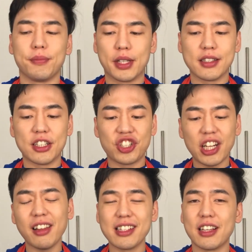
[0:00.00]
because the
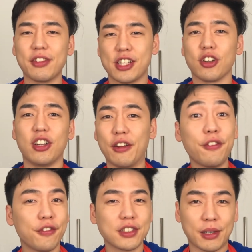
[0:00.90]
shell itself has got
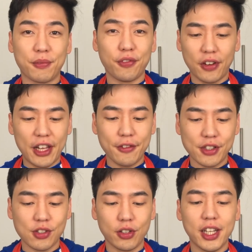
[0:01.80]
some flavors
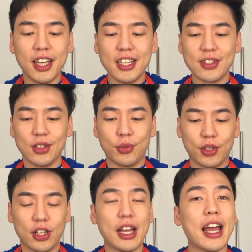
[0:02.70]
to it. So we're
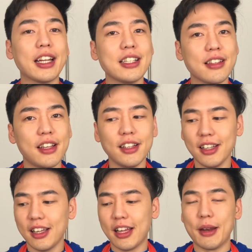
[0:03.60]
going to add this in
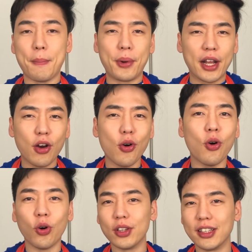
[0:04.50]
and then bring out
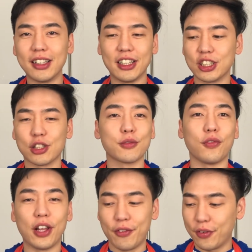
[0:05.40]
all the delicious
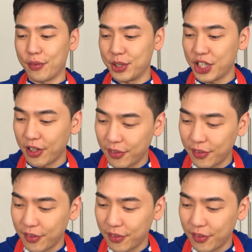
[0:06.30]
flavor from the shell.